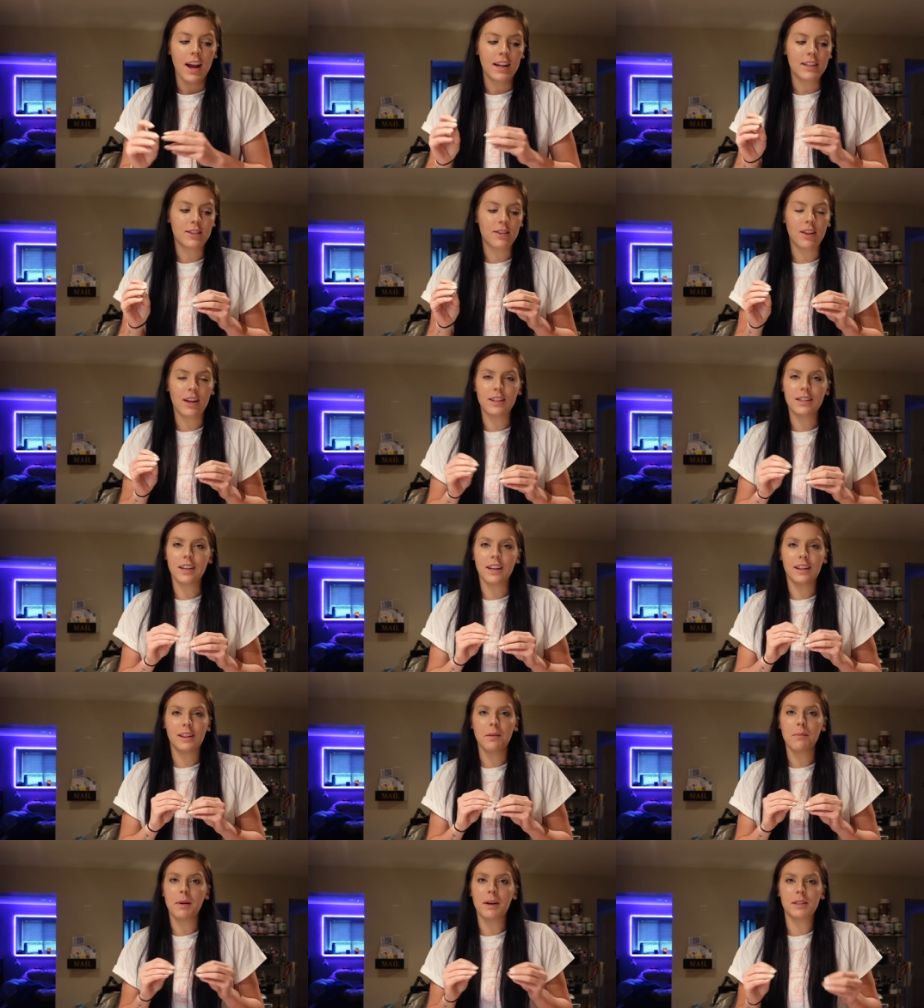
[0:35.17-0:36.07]
and so that's
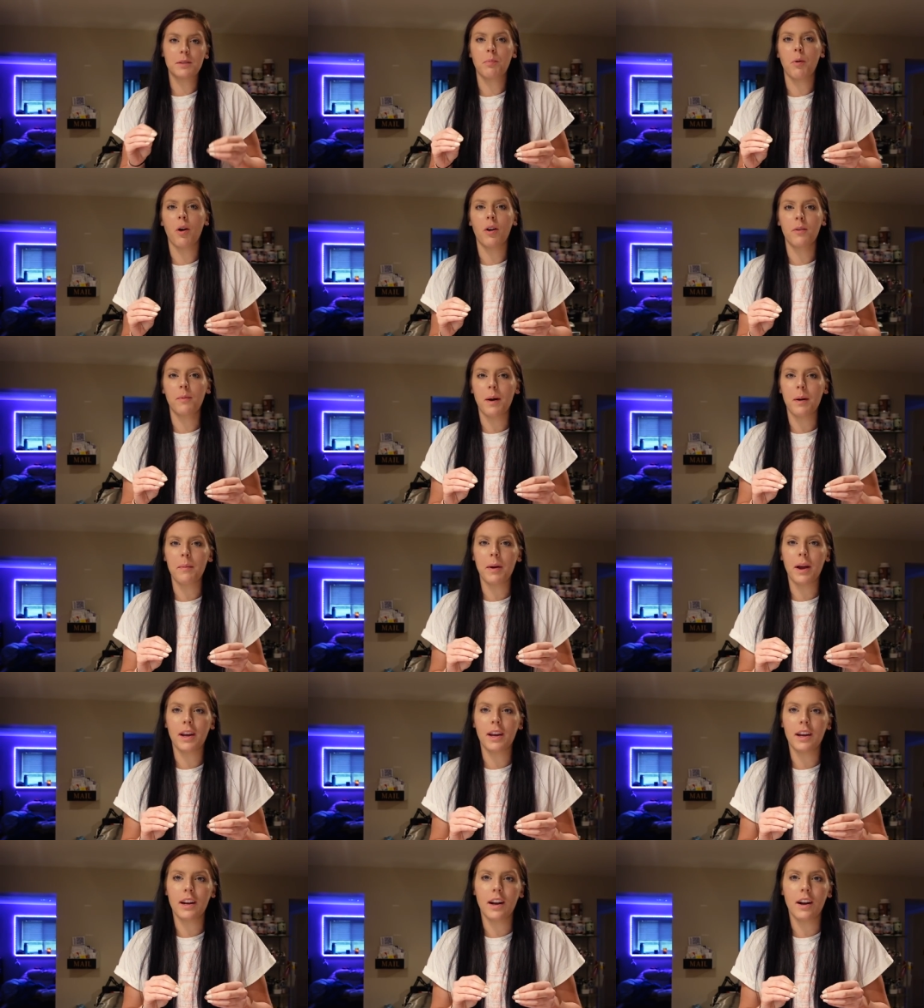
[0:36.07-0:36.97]
like the best part about
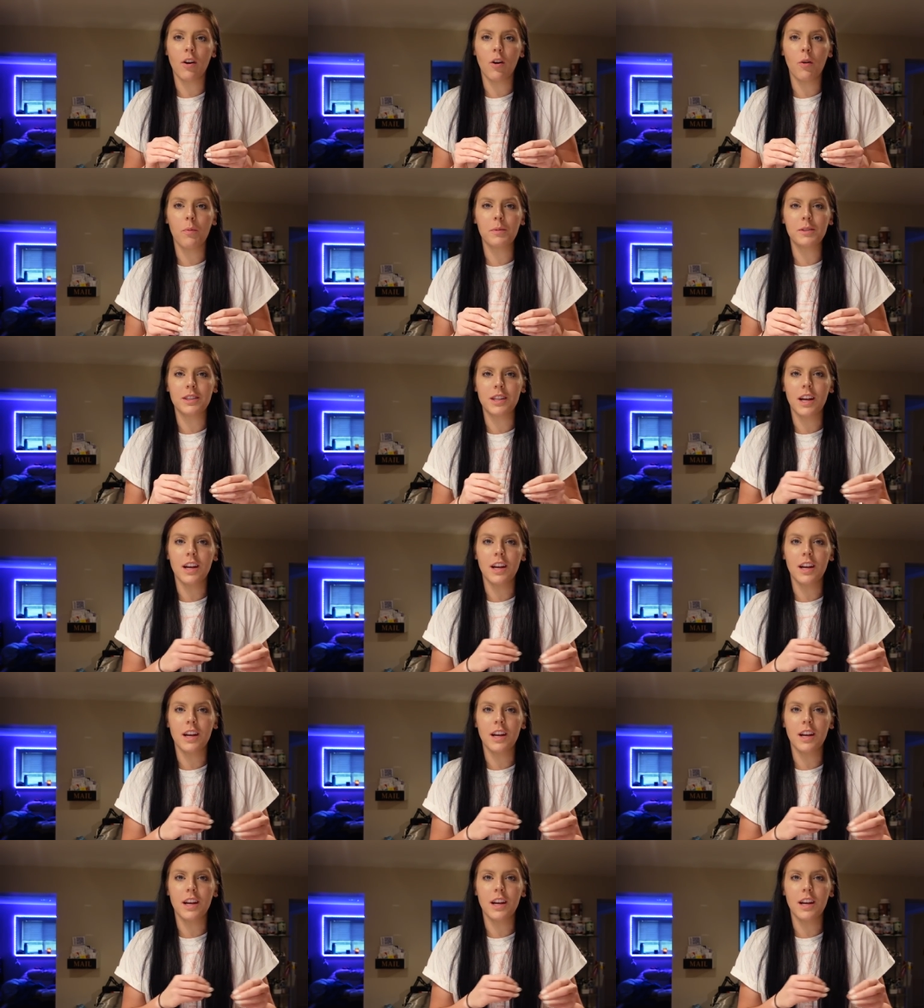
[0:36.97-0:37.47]
making it at home is